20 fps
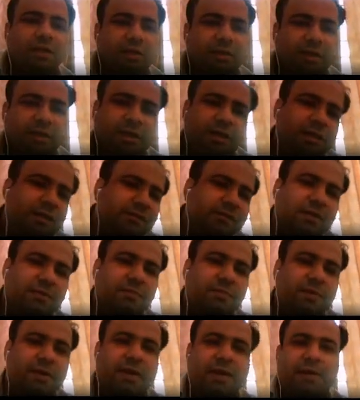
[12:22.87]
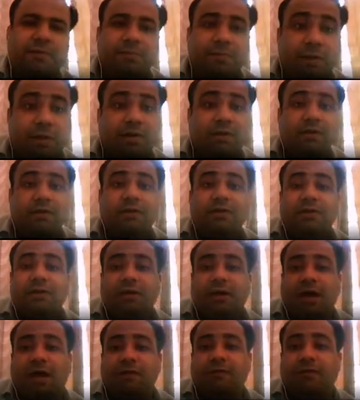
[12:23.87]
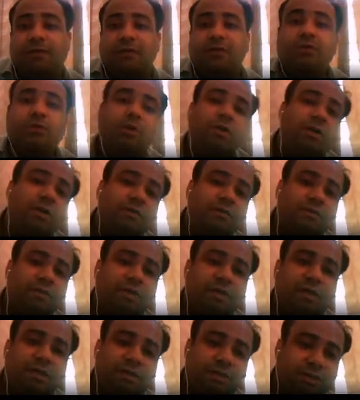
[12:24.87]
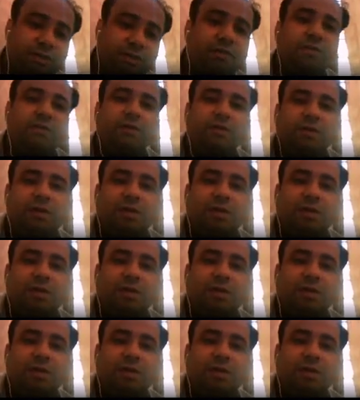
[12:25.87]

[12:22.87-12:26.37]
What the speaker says: that it is complete, but after solidification